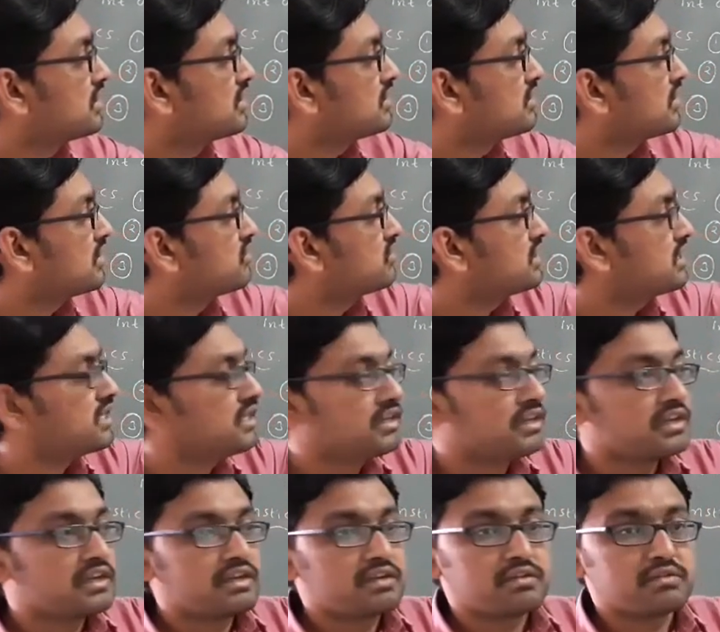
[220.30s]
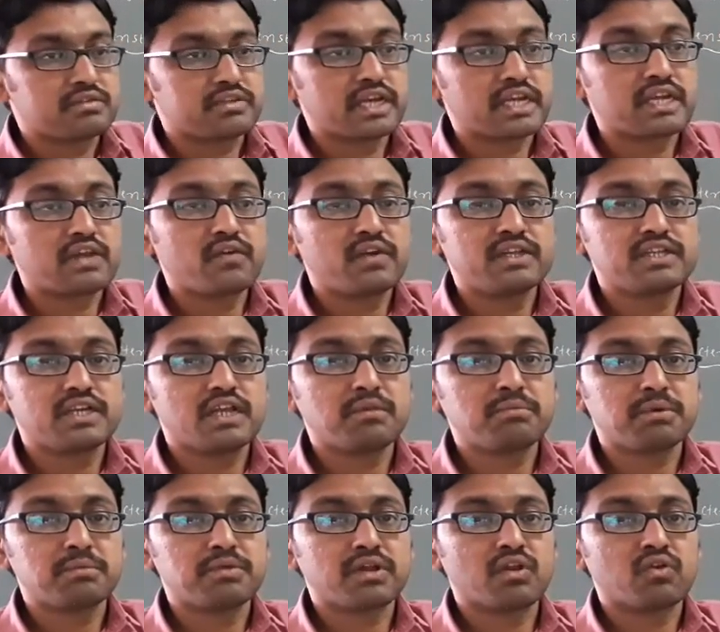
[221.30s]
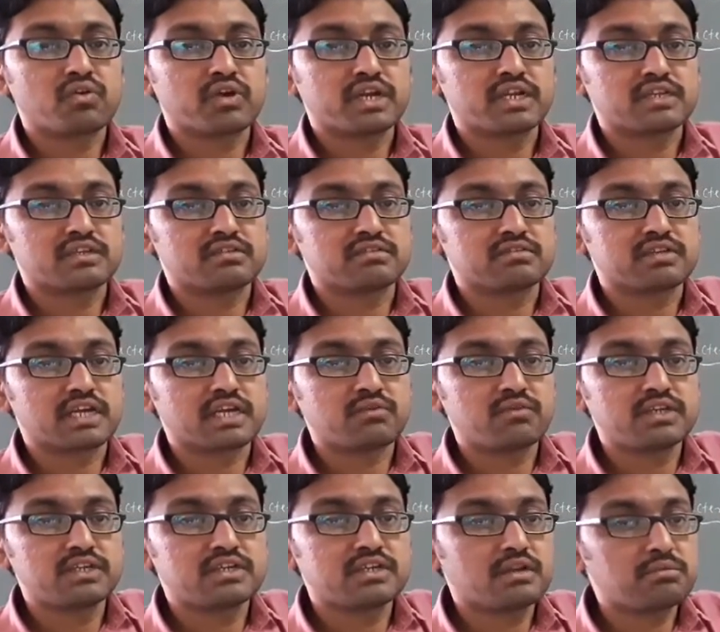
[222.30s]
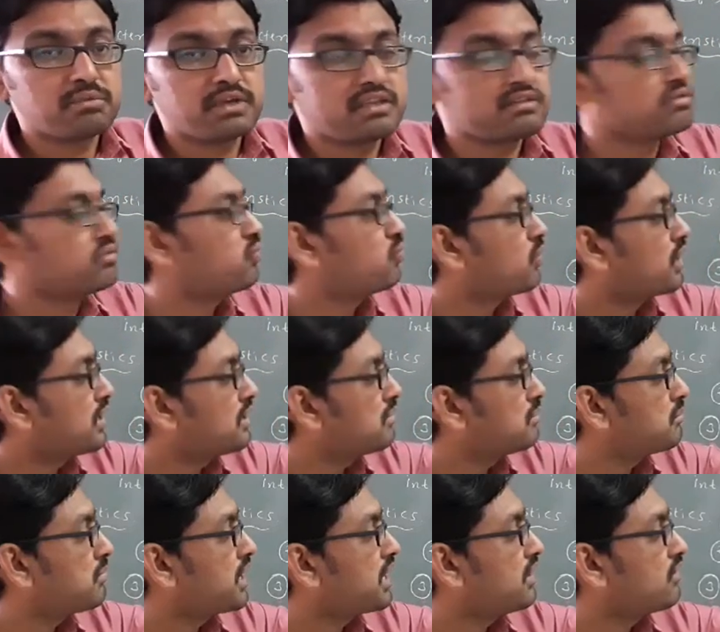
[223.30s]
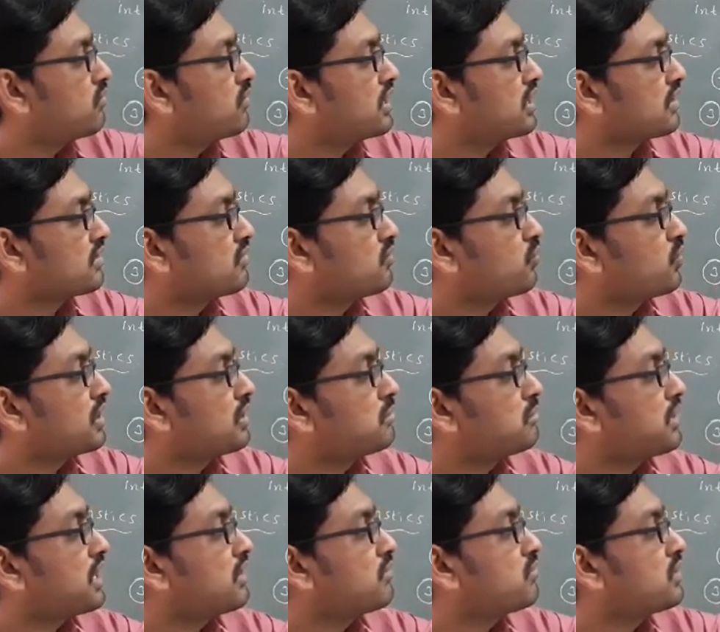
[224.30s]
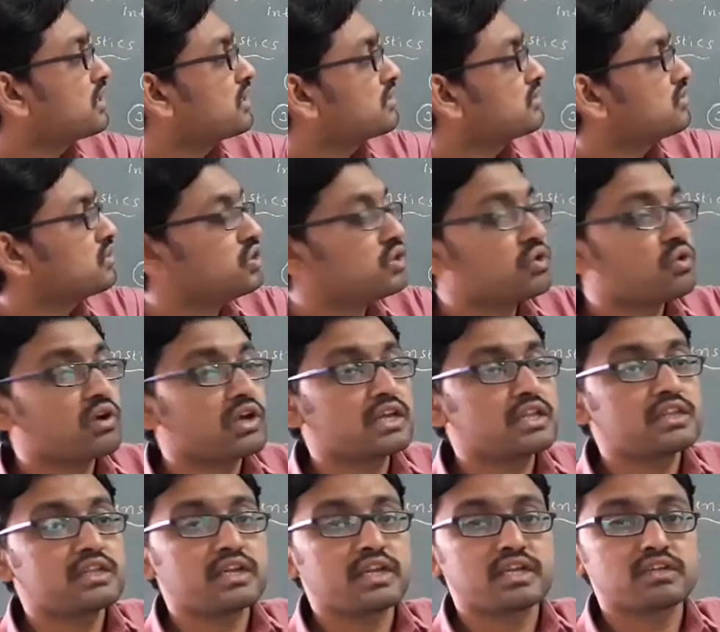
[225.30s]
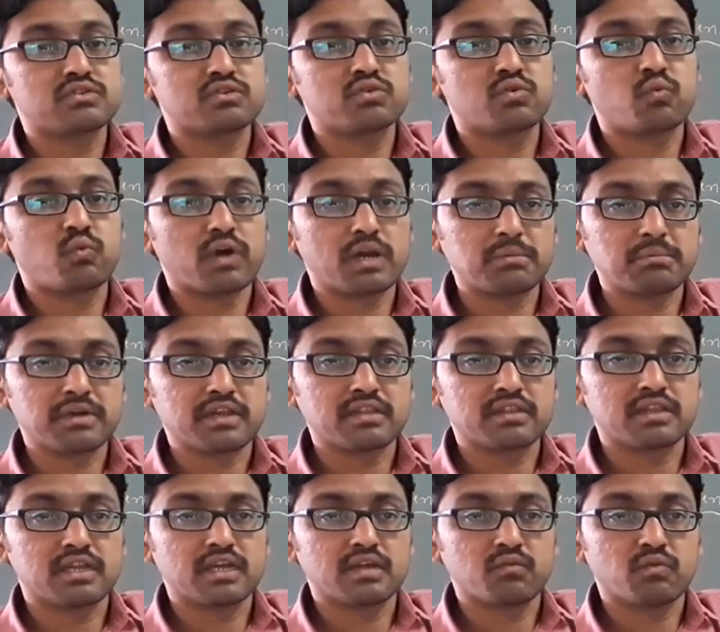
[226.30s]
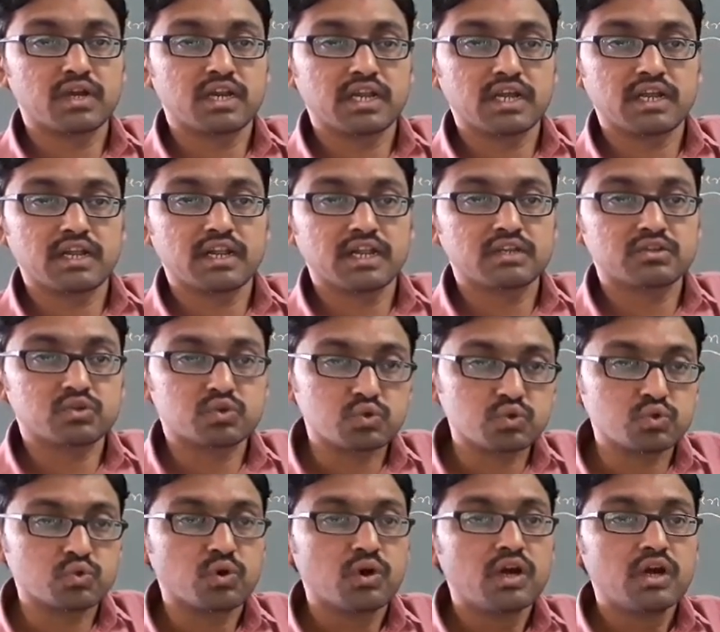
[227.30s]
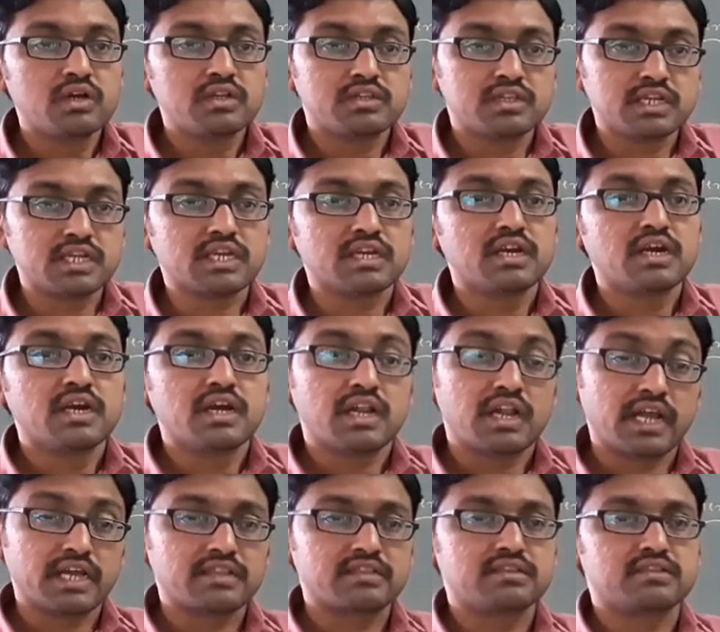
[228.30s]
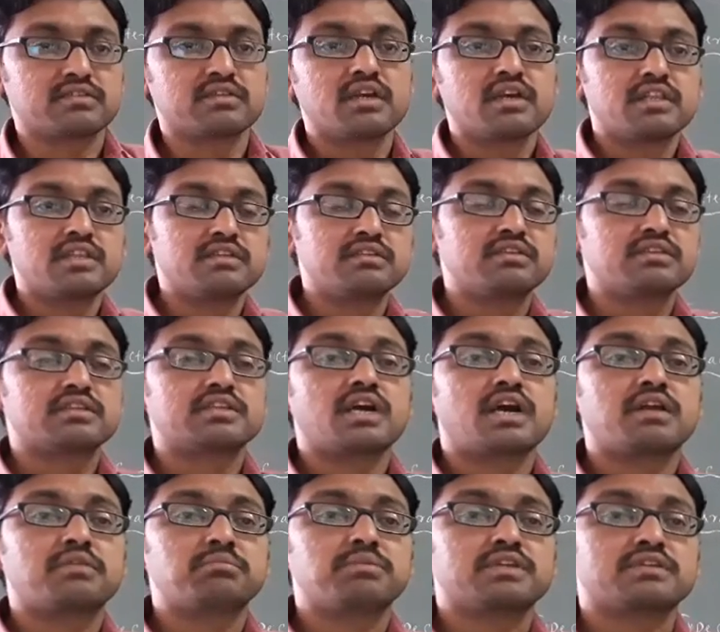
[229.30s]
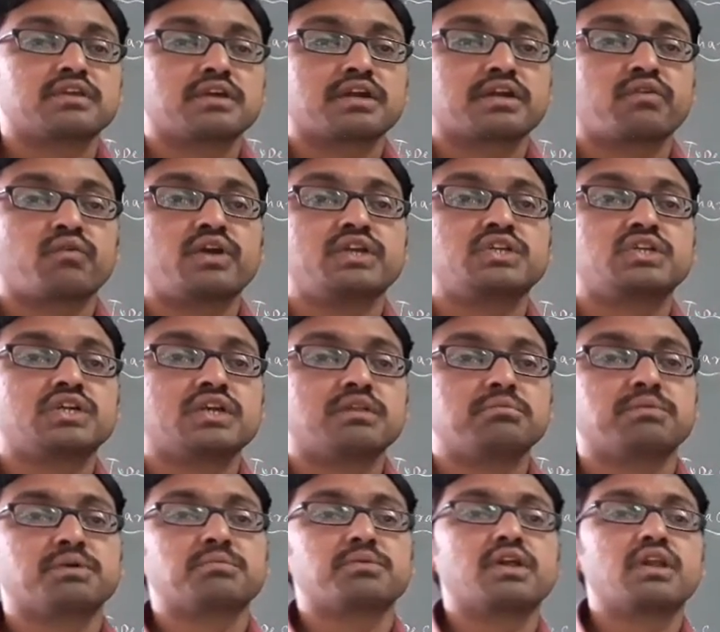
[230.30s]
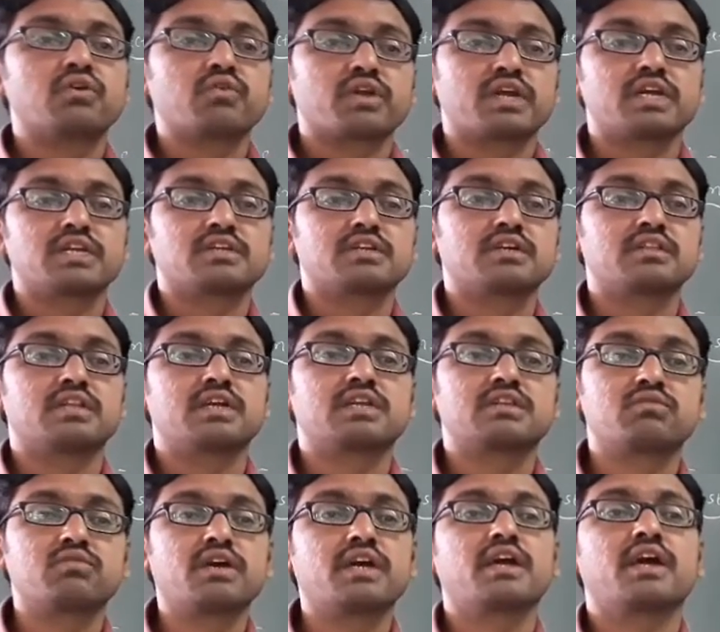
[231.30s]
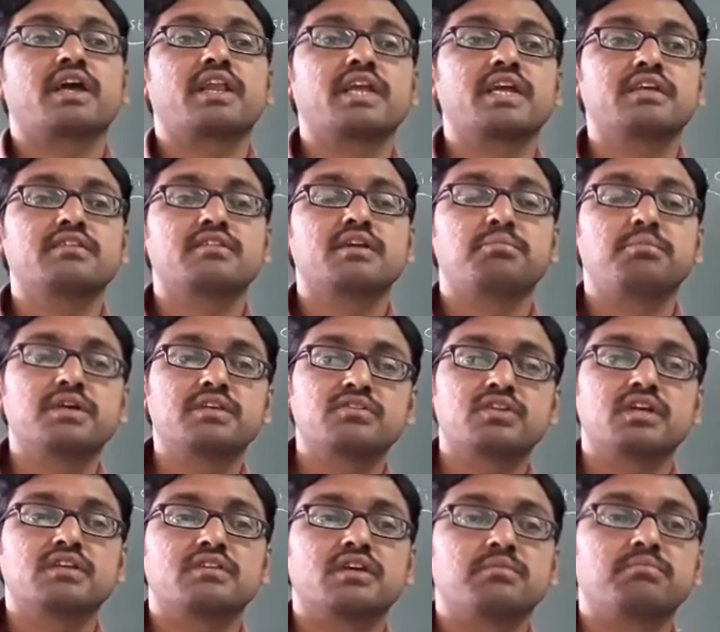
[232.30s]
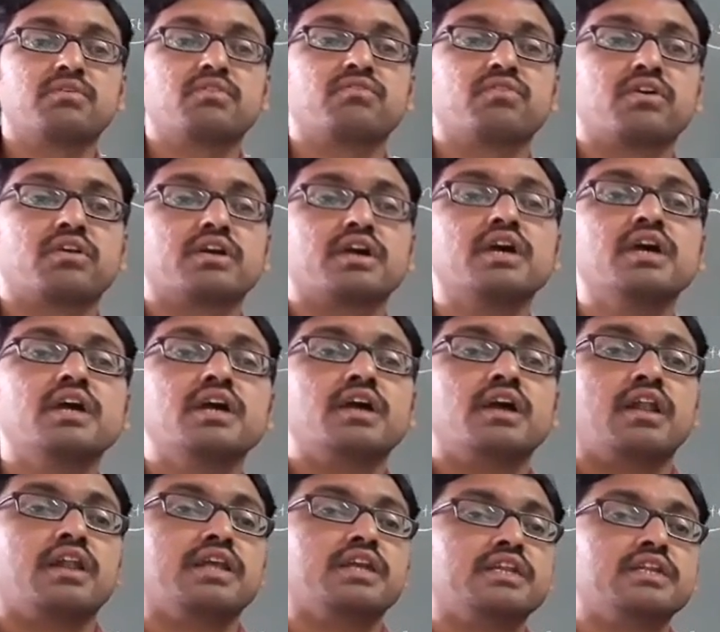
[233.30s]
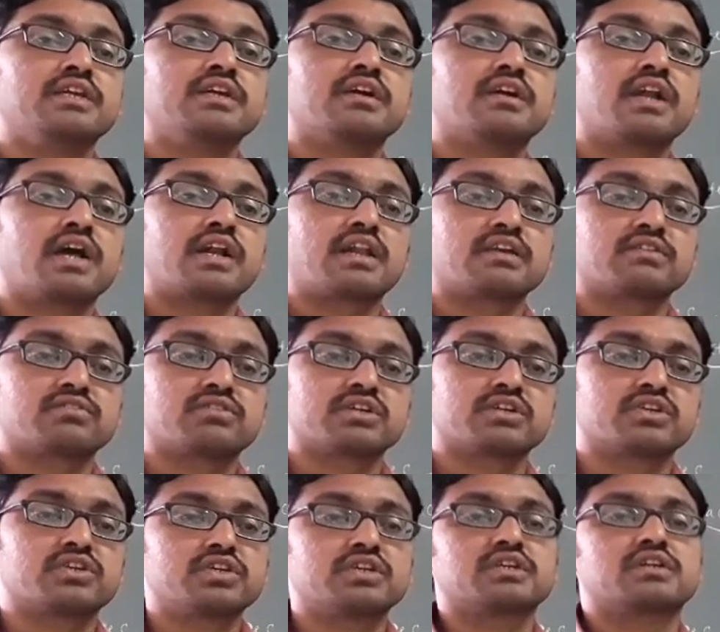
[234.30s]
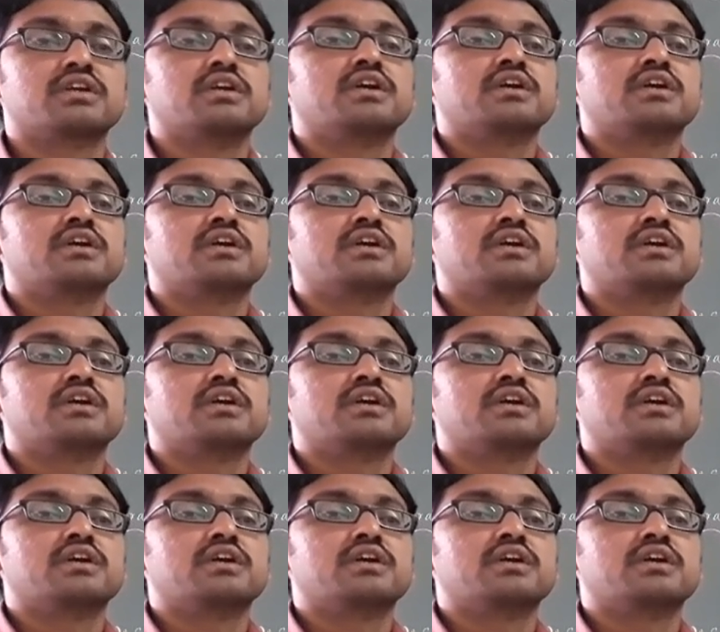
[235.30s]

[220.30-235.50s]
Then see, sequential memory location. Sequential means one by one. 0 again the next to 1 birthday, 1 again next to 3, like this. This is called sequential memory location. That's why array is the best example for a linear data structure.